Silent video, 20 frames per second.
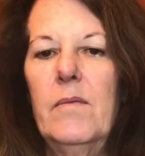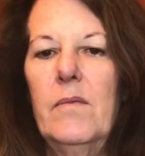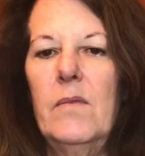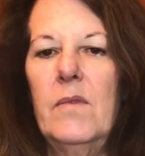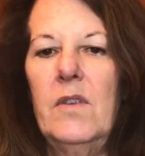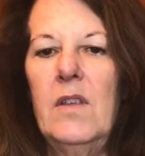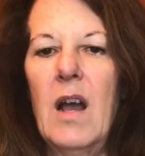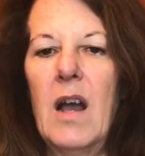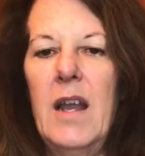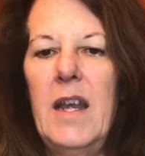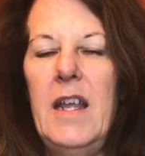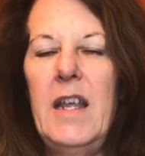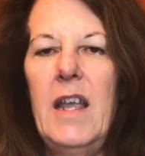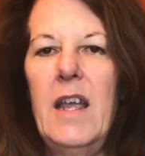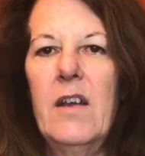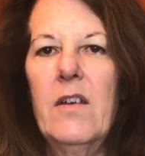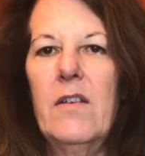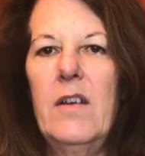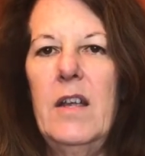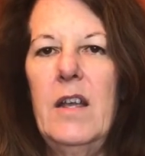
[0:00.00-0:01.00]
dining
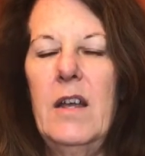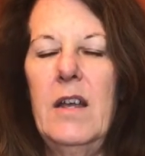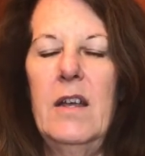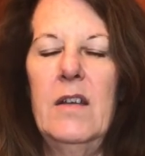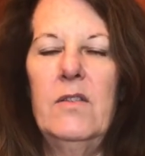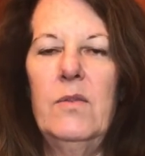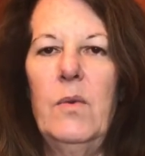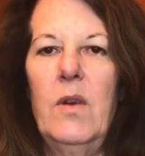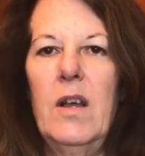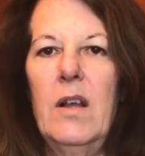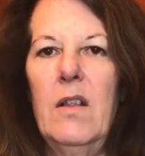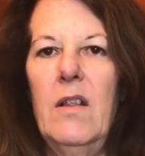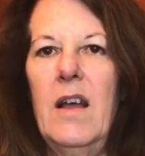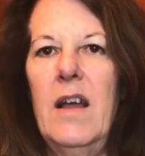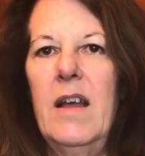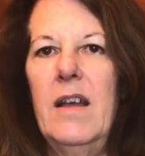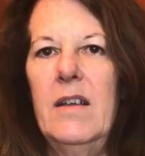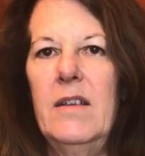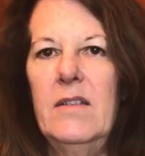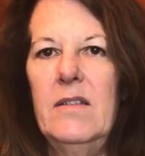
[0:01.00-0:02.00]
area, as well
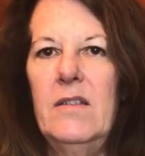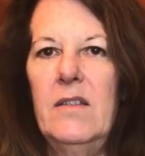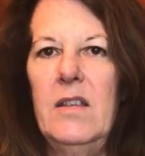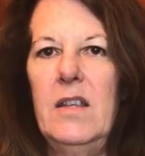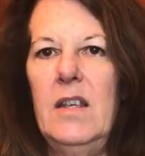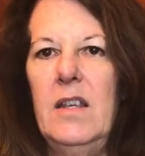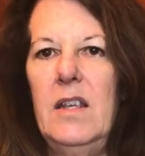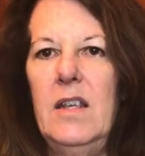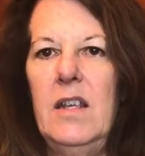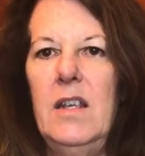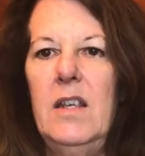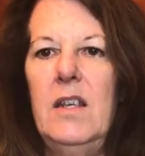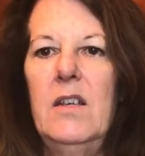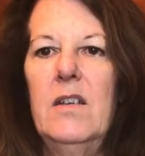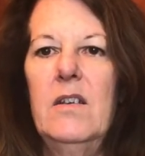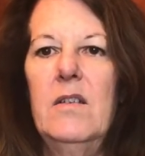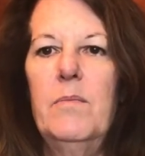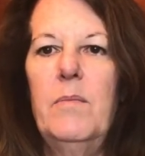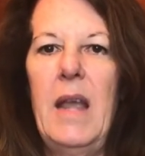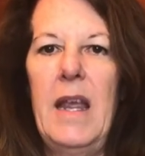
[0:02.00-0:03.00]
as the
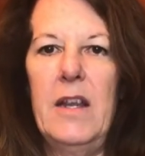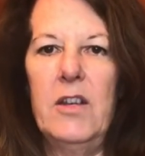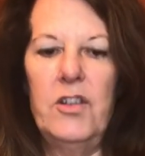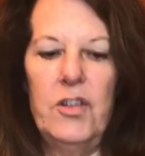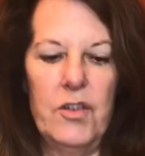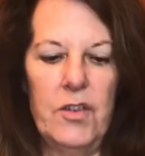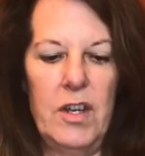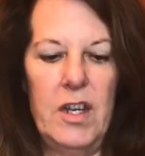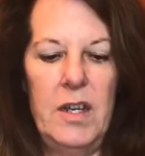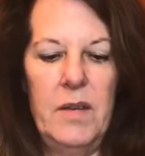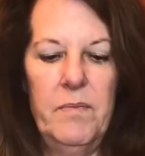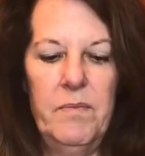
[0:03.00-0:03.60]
pantry.